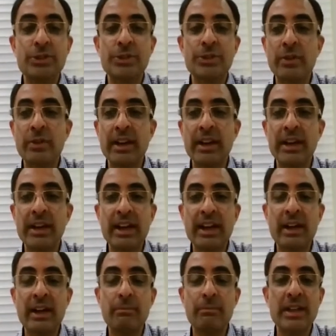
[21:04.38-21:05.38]
should ring
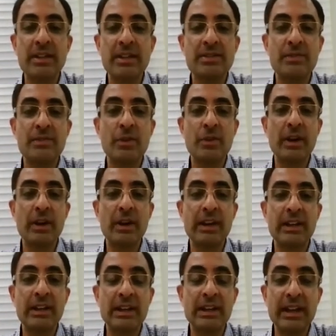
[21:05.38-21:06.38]
alarm bells for an
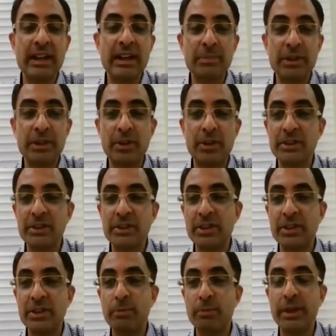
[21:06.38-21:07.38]
underlying pathology,
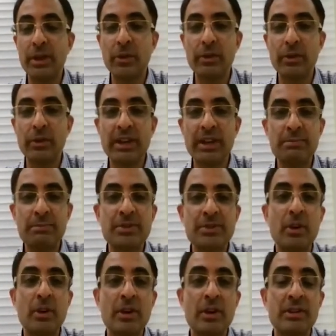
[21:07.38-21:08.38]
could be a collapse
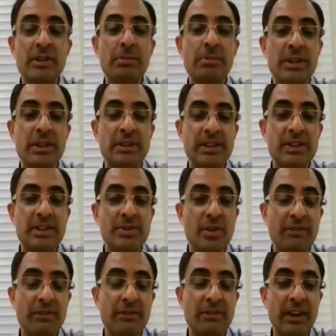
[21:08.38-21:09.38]
or the presence
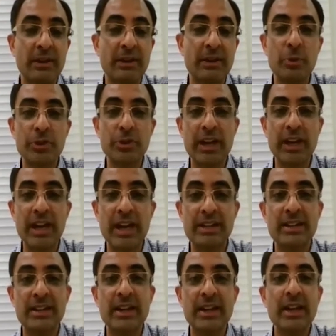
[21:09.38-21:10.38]
of a pneumothorax.
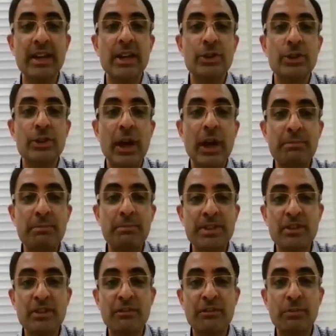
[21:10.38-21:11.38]
So
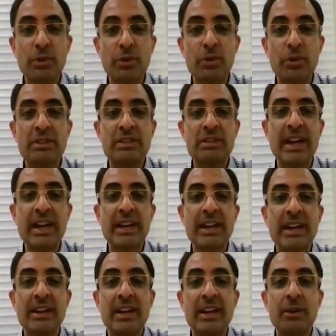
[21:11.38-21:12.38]
absence of pleural
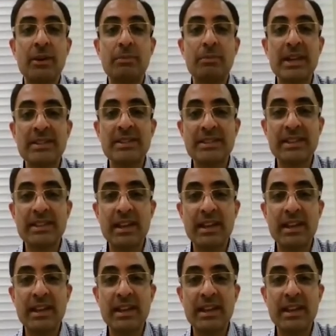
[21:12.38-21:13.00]
slide plus